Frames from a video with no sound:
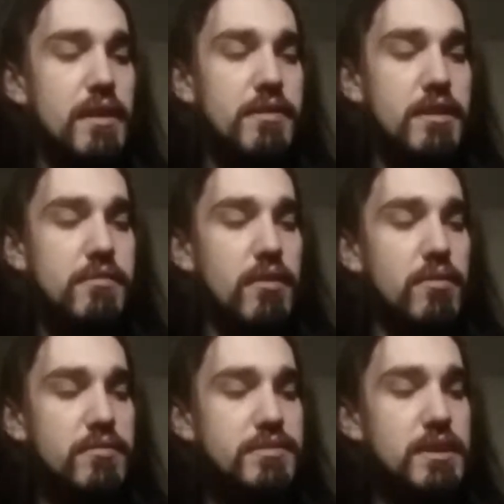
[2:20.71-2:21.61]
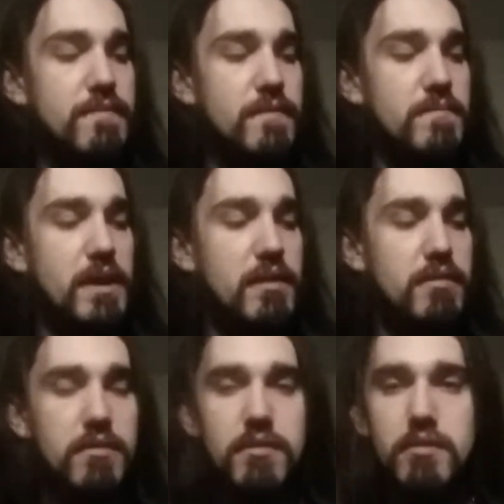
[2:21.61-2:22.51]
and then a whole step from that,
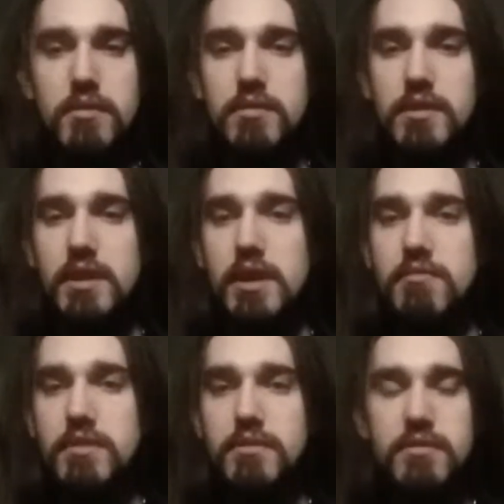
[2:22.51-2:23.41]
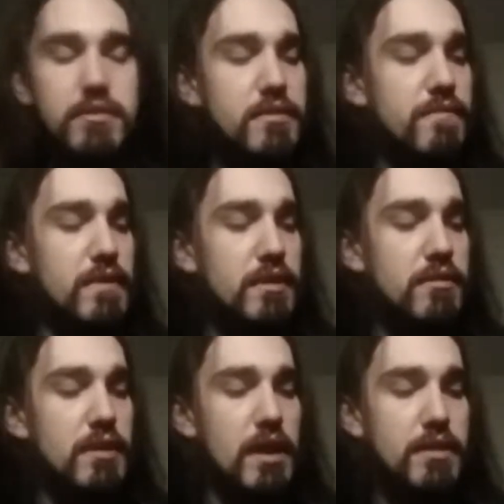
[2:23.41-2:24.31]
you're going to hit with your 3rd
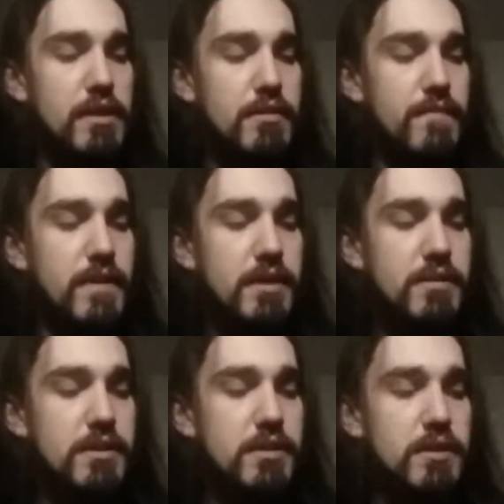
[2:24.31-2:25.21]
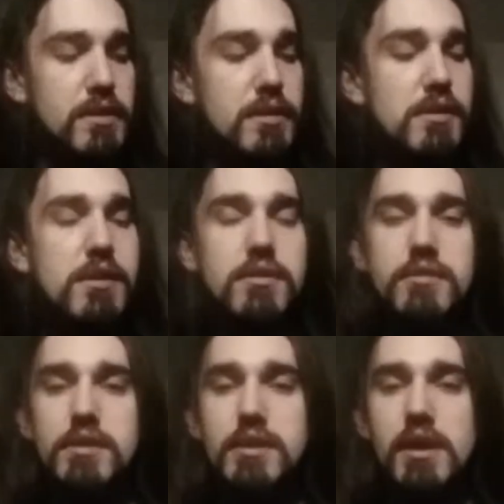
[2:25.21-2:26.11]
finger, and then finally,
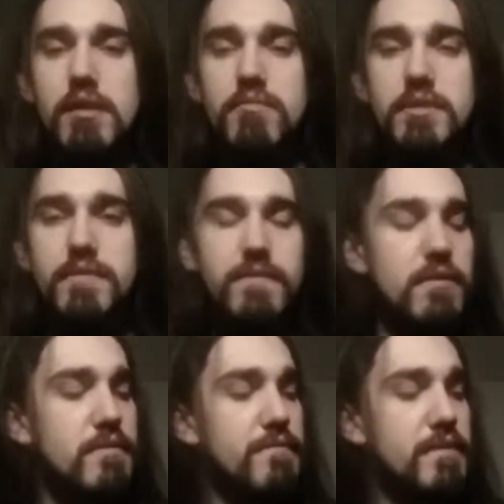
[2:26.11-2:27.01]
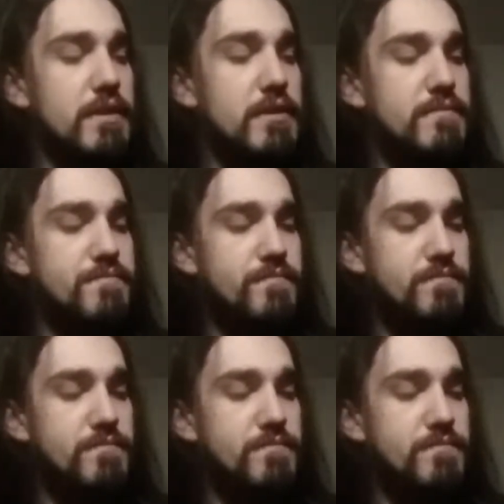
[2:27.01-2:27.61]
you're going to hit it with your 4th finger.